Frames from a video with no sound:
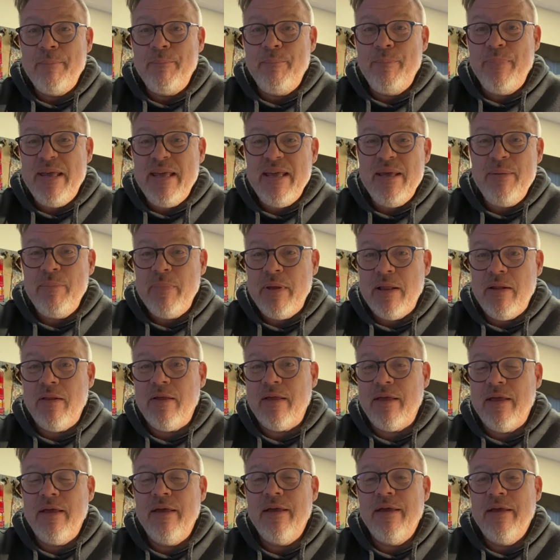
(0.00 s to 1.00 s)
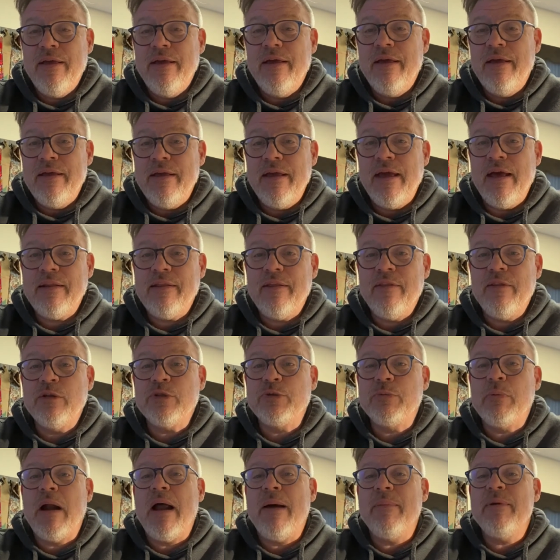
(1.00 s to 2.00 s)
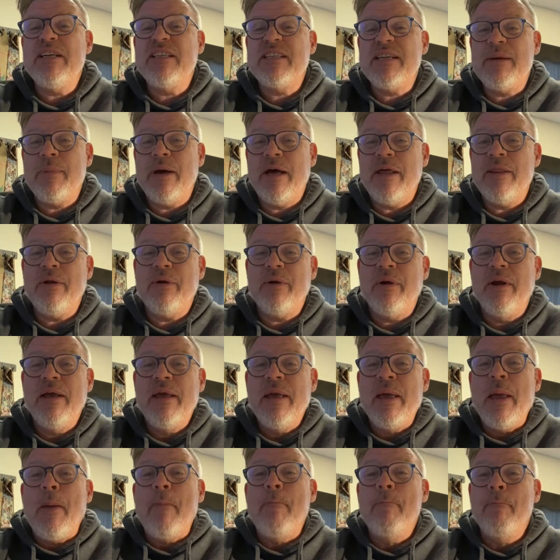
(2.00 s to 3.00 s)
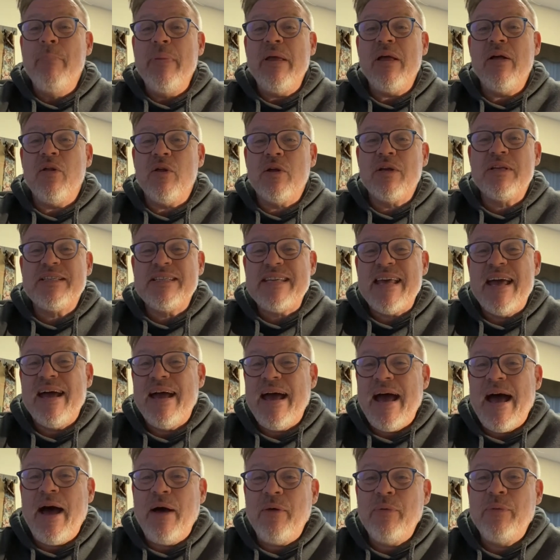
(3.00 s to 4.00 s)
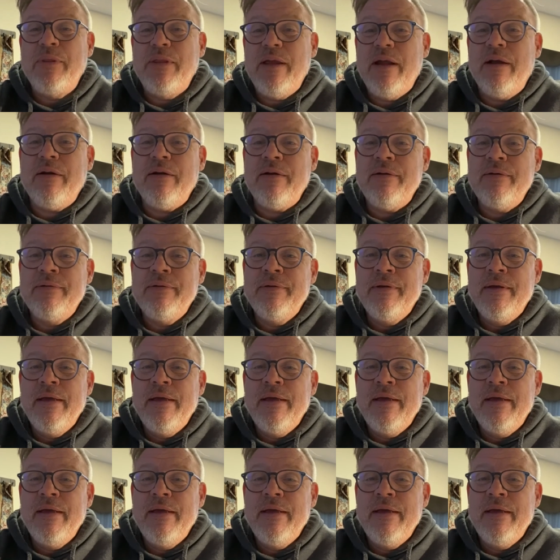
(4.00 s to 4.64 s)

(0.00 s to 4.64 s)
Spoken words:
pea milk yet, and there's probably some other milks out there.